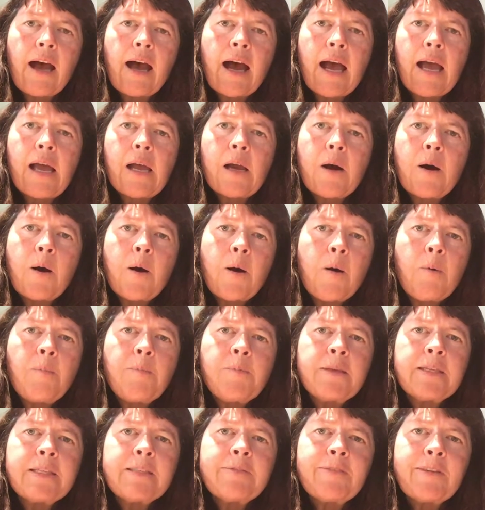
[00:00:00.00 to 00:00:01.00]
I
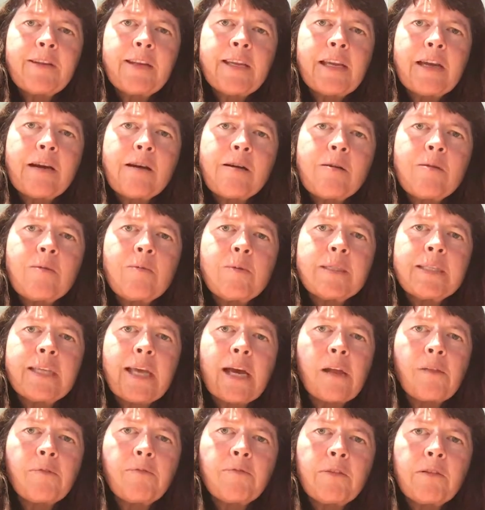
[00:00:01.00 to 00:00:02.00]
hope this video was
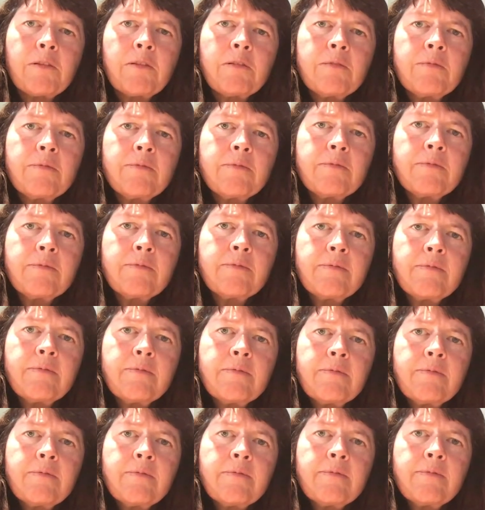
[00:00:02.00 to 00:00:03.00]
helpful.
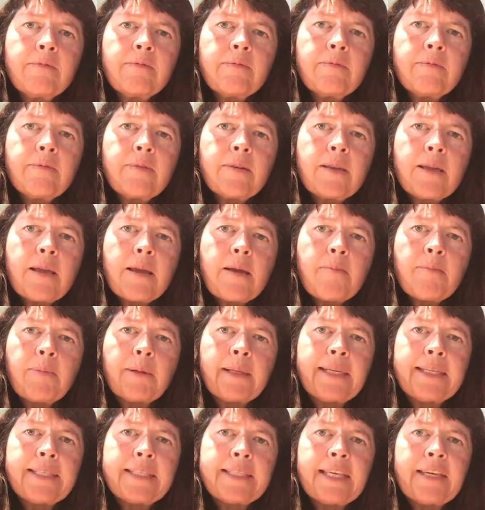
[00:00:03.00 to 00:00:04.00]

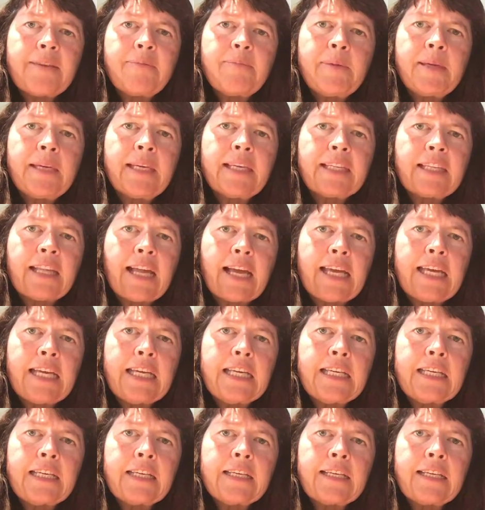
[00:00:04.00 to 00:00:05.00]
Please give me a
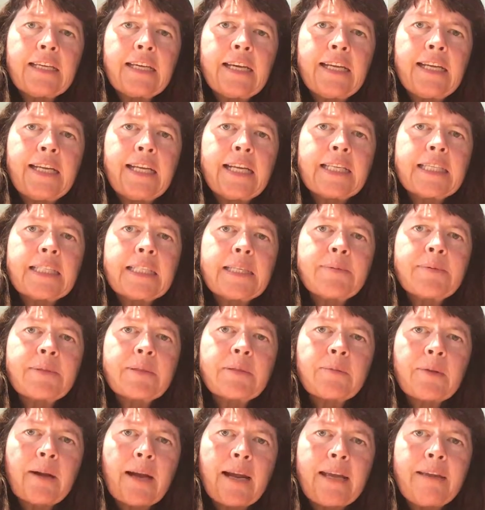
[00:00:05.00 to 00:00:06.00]
like and hit
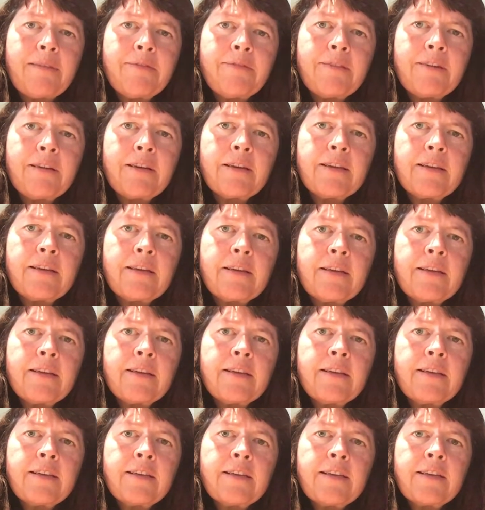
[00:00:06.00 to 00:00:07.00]
subscribe.
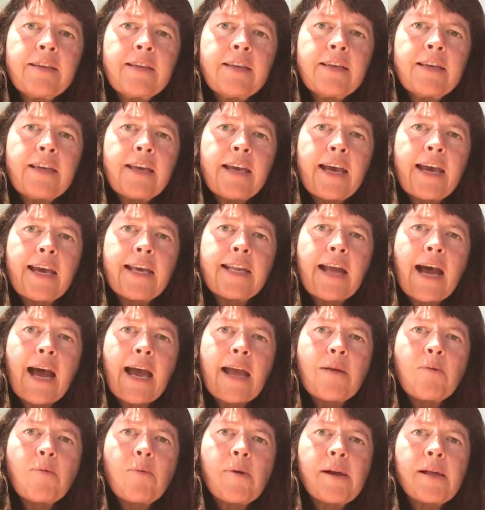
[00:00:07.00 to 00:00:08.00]
And
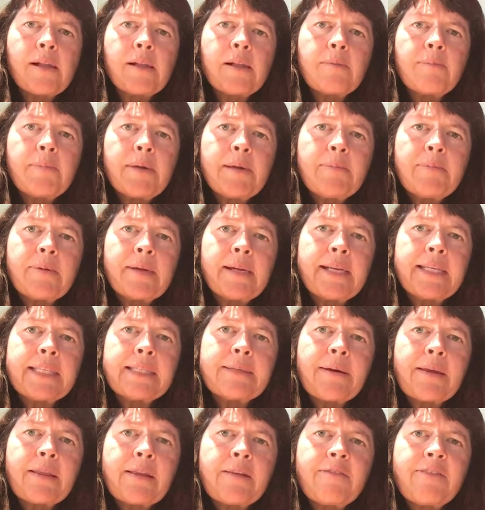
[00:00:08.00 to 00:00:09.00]
I will be bringing
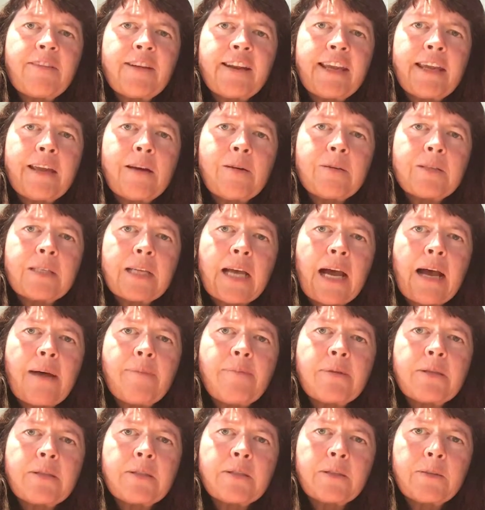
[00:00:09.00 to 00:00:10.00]
some other videos
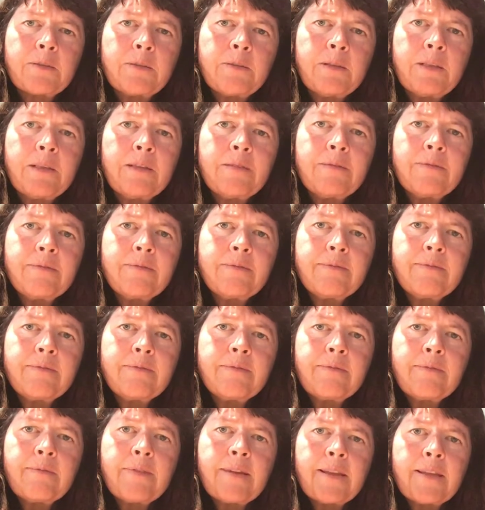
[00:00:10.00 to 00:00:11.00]
up soon.
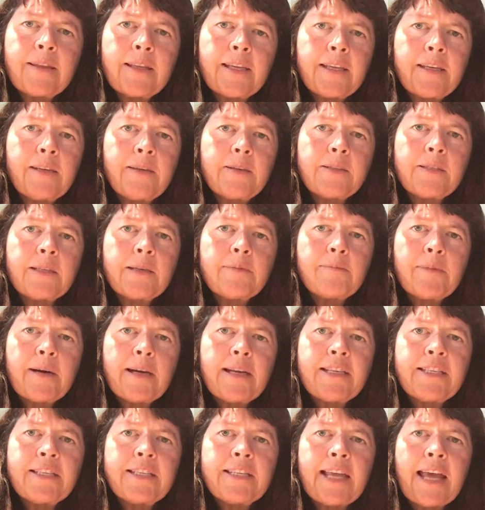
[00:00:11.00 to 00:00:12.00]
Thank you so
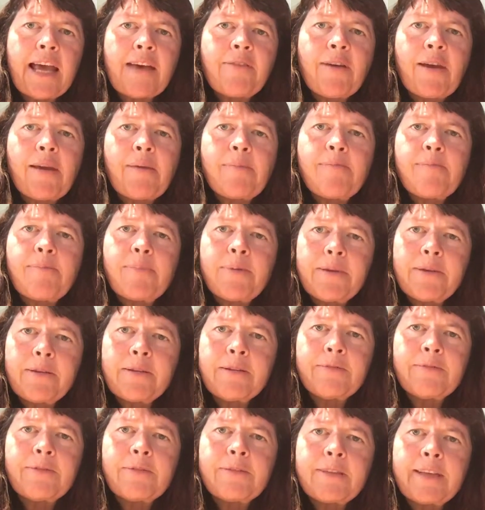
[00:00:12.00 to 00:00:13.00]
much and have a
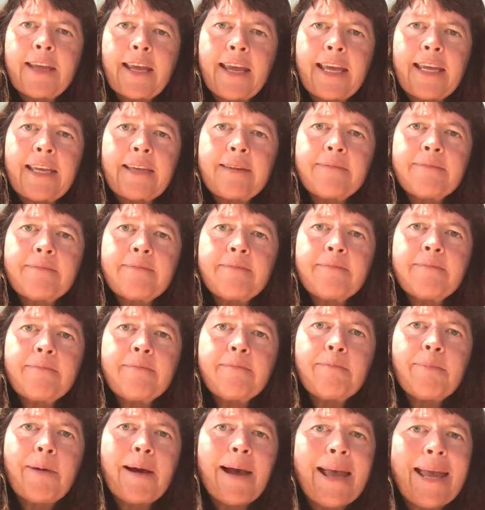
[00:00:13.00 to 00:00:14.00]
beautiful day.
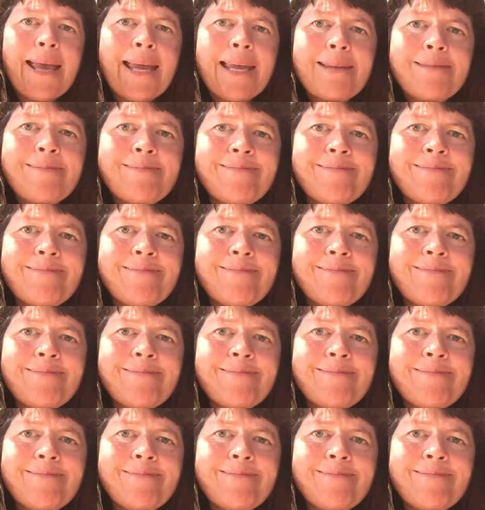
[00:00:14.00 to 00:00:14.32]
Bye.